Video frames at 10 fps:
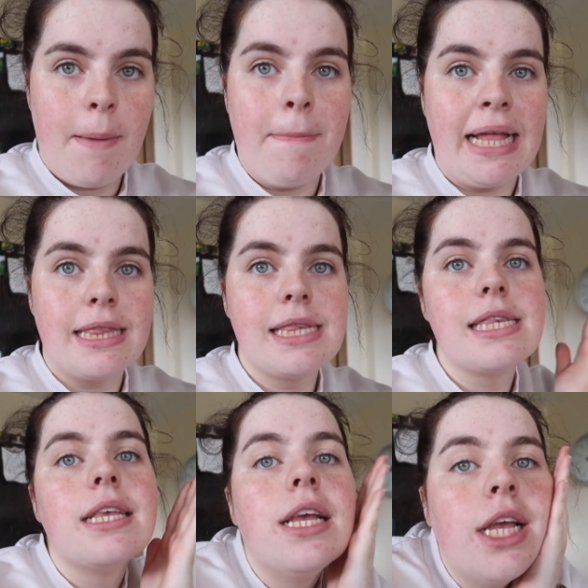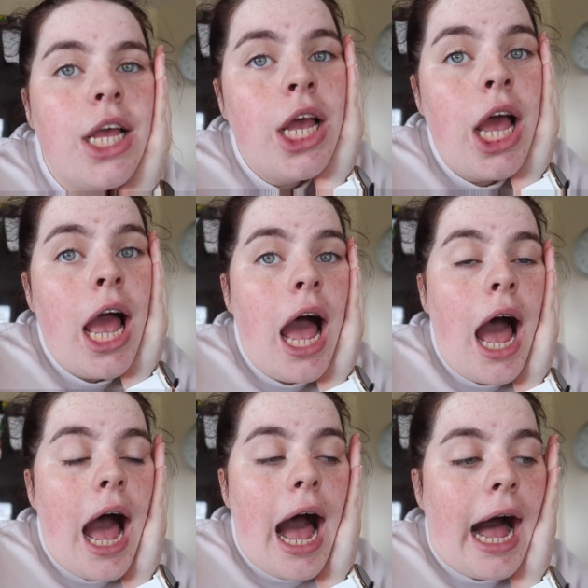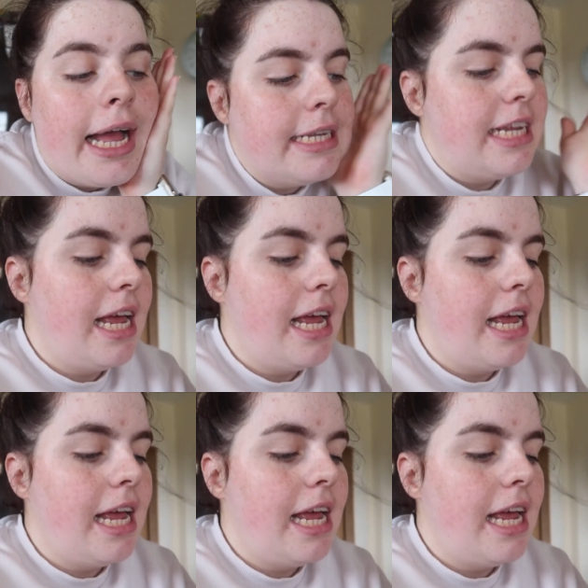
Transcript: mints and